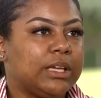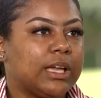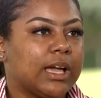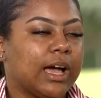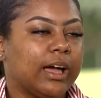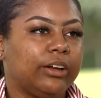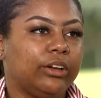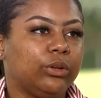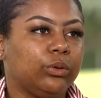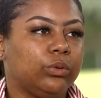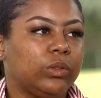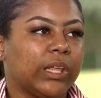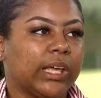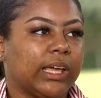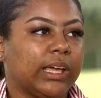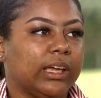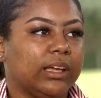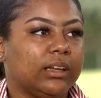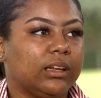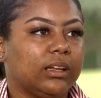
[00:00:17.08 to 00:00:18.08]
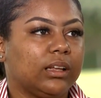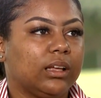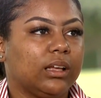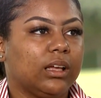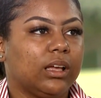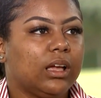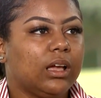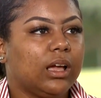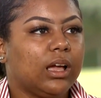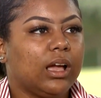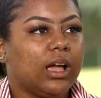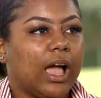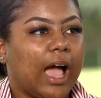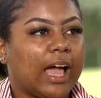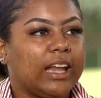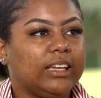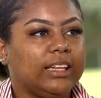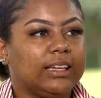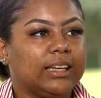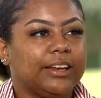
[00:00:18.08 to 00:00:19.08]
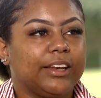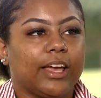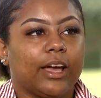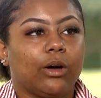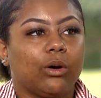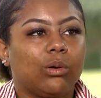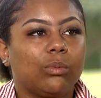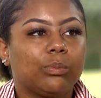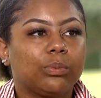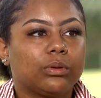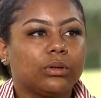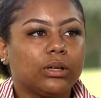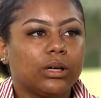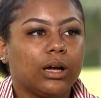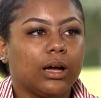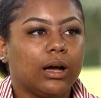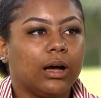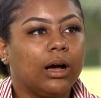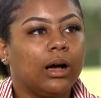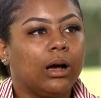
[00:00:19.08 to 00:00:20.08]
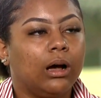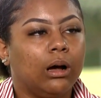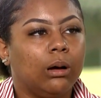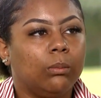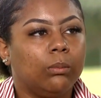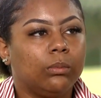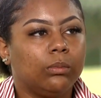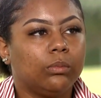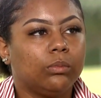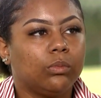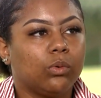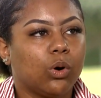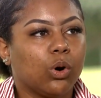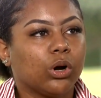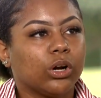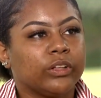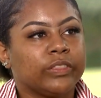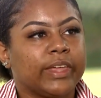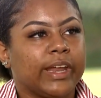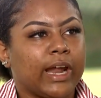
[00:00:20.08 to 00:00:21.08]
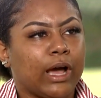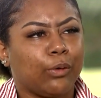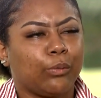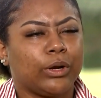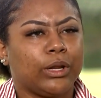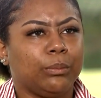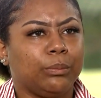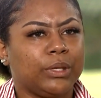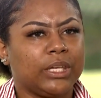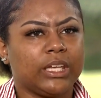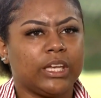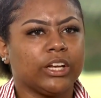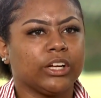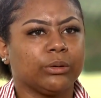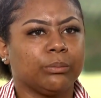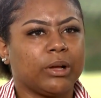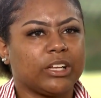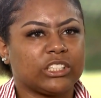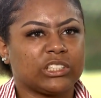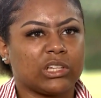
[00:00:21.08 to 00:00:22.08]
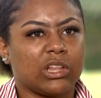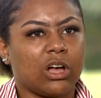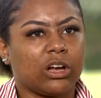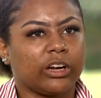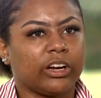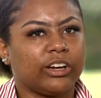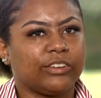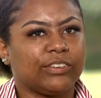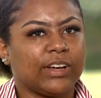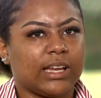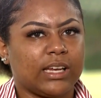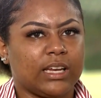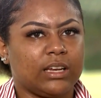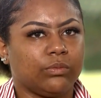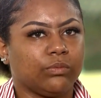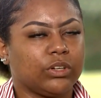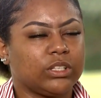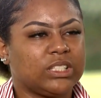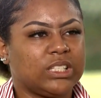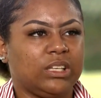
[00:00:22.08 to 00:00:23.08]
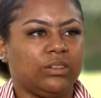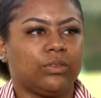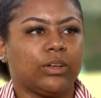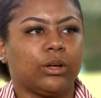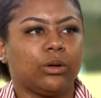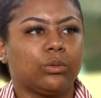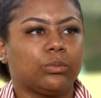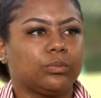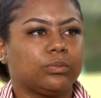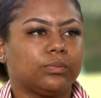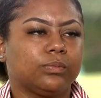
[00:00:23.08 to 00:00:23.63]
I knew that I needed help um, or that I wouldn't be here much longer if I didn't receive help.